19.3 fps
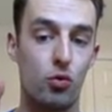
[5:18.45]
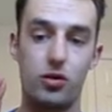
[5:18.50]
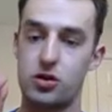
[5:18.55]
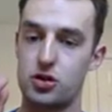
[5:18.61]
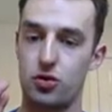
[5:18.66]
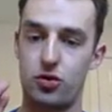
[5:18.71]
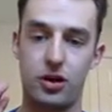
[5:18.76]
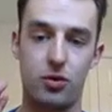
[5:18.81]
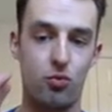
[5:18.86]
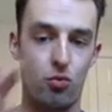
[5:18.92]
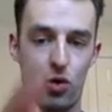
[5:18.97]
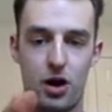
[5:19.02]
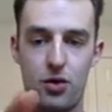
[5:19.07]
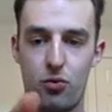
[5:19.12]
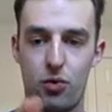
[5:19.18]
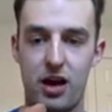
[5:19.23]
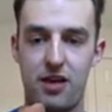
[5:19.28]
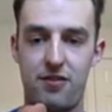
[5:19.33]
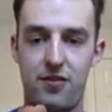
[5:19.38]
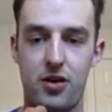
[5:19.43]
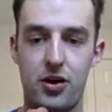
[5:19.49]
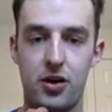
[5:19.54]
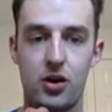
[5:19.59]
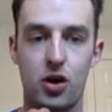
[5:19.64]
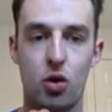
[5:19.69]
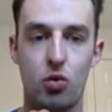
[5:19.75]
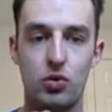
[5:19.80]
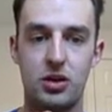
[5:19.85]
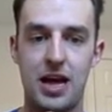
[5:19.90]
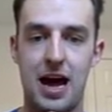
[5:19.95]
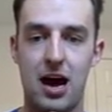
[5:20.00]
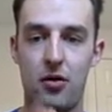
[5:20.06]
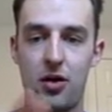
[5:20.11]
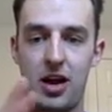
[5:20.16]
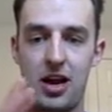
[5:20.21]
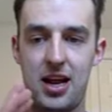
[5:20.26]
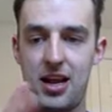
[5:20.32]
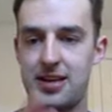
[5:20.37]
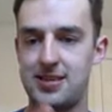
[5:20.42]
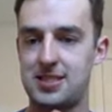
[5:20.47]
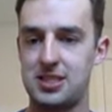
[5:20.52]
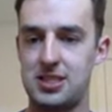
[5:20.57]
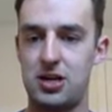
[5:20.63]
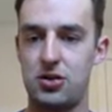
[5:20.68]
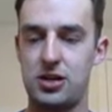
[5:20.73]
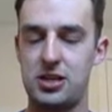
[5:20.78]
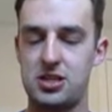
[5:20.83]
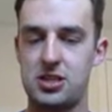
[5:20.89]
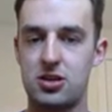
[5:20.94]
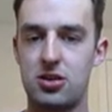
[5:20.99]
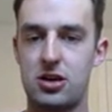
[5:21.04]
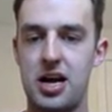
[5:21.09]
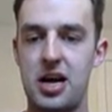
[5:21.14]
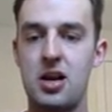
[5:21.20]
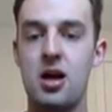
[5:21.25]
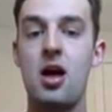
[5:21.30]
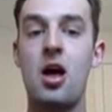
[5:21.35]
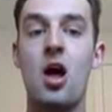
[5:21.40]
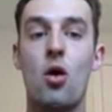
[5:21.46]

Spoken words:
There's only one way for you to go down it in a series circuit,